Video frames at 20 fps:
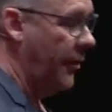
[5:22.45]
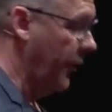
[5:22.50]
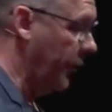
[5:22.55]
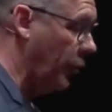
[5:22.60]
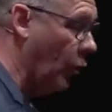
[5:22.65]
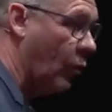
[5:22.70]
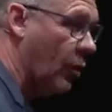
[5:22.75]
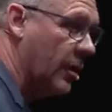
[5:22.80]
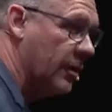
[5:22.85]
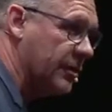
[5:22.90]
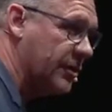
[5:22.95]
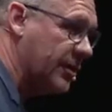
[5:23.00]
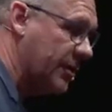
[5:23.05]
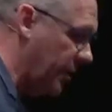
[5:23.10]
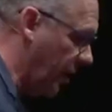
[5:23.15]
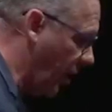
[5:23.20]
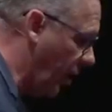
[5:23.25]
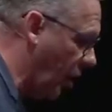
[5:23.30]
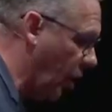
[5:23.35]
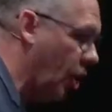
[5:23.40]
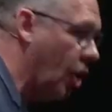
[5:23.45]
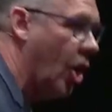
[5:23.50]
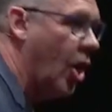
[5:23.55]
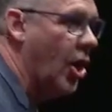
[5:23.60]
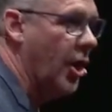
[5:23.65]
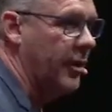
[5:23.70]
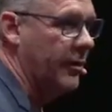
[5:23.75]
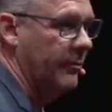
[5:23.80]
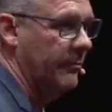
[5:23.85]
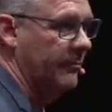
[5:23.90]
The doors,
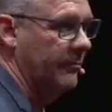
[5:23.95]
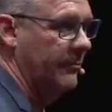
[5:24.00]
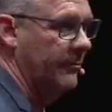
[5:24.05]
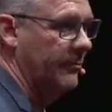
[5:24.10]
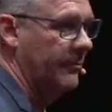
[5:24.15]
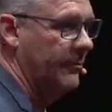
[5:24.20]
gone.